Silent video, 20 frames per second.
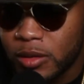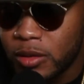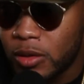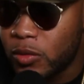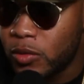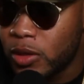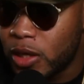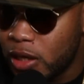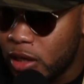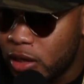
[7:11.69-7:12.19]

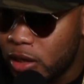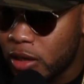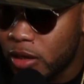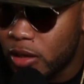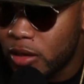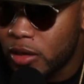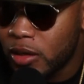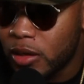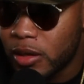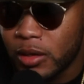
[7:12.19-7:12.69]

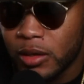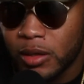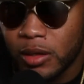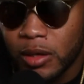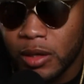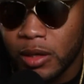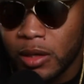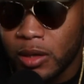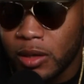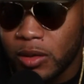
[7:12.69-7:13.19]
leaking and,
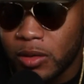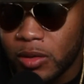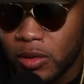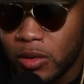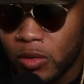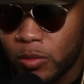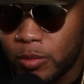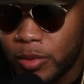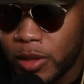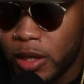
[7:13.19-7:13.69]

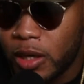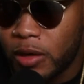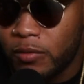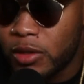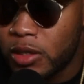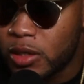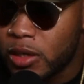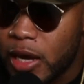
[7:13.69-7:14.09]
being able to